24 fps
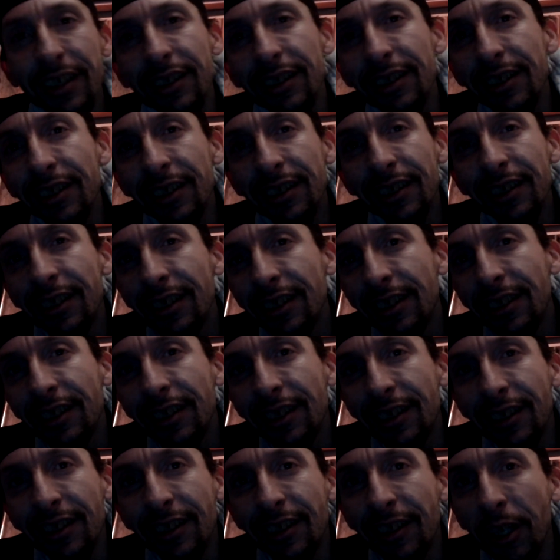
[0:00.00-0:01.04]

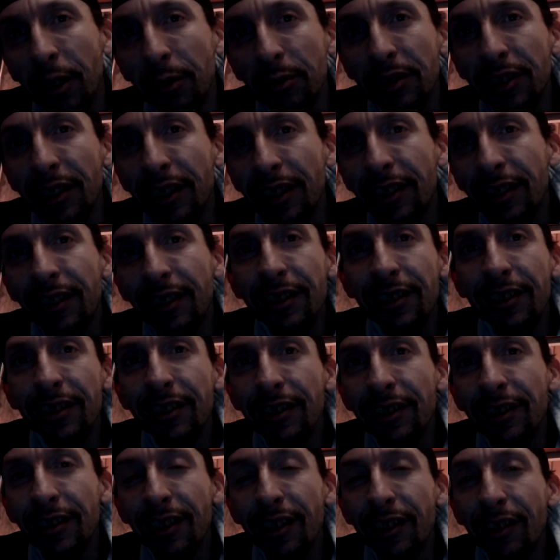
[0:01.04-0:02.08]
know what I'm saying?
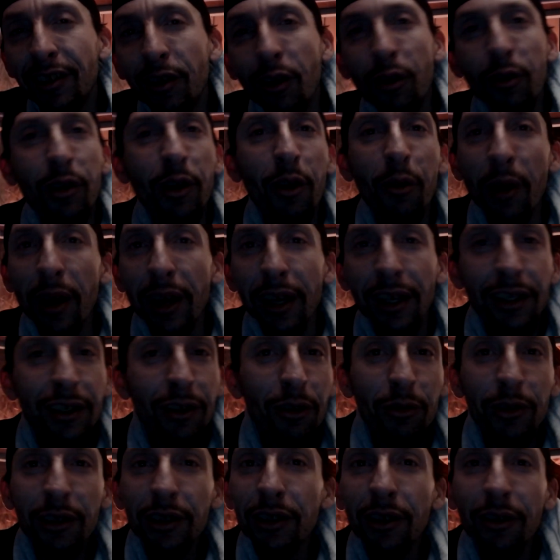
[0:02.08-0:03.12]
No hating,
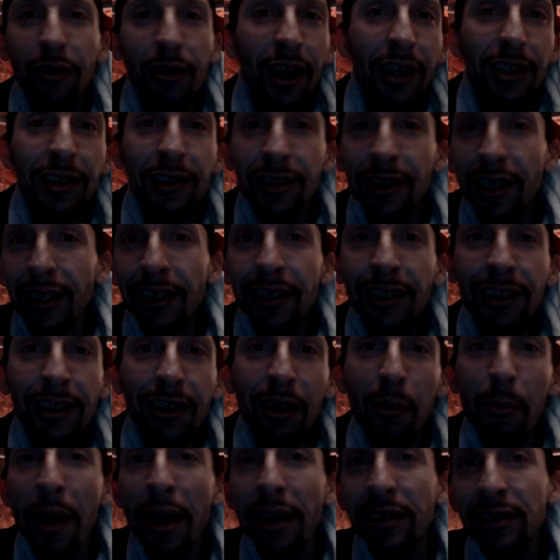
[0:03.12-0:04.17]
only congratulating,
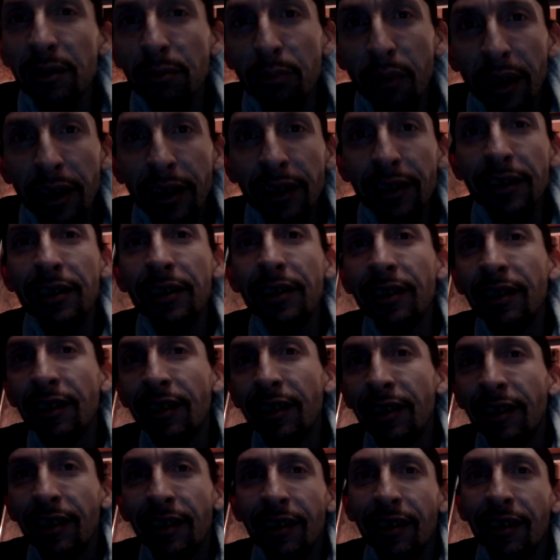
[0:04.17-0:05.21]
emancipating,
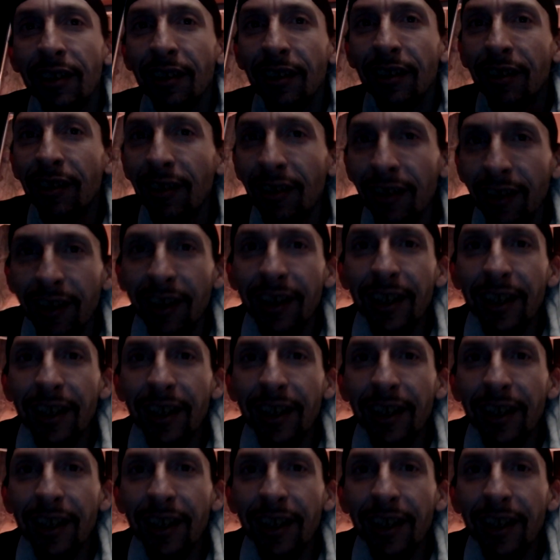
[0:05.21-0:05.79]
and